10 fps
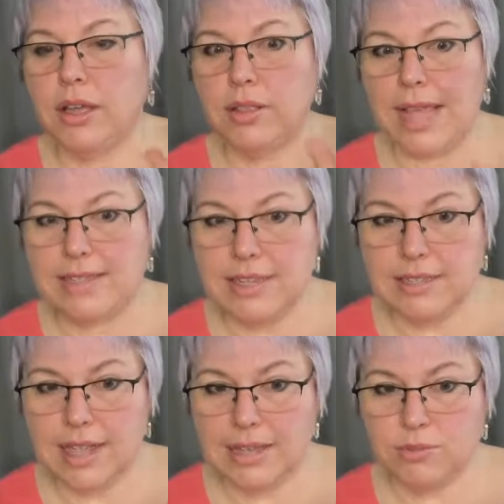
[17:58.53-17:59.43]
Last night's
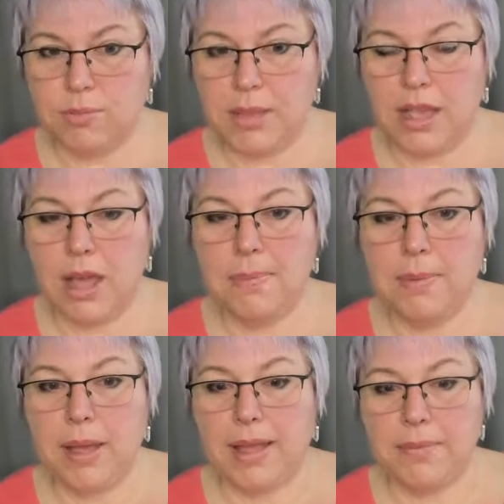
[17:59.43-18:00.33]
class will be up.
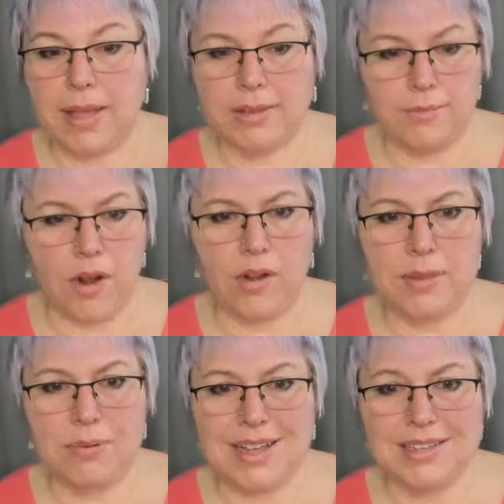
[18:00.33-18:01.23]
I've already
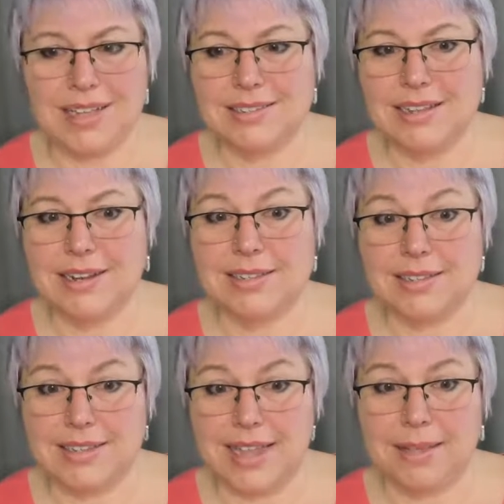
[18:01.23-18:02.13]
processed it. It's
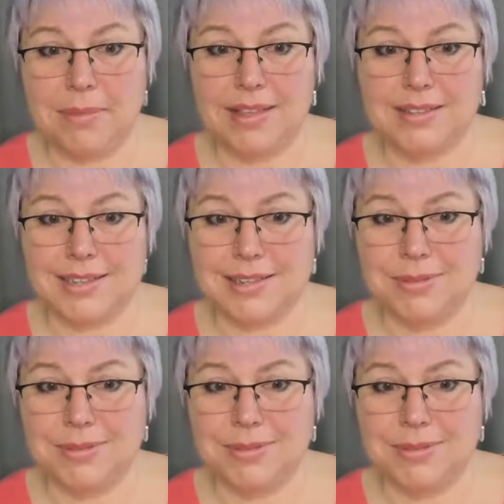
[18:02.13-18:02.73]
going to take a bit because it's